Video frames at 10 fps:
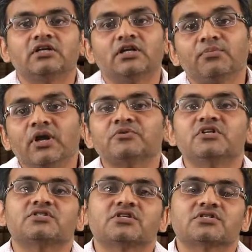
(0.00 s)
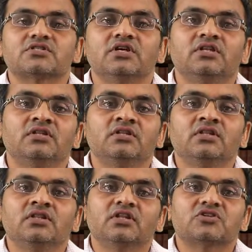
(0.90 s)
developed interest in
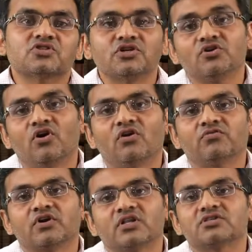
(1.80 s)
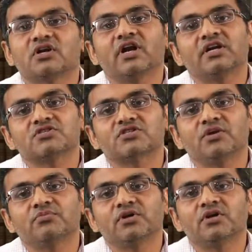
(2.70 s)
the study of cultural landscape.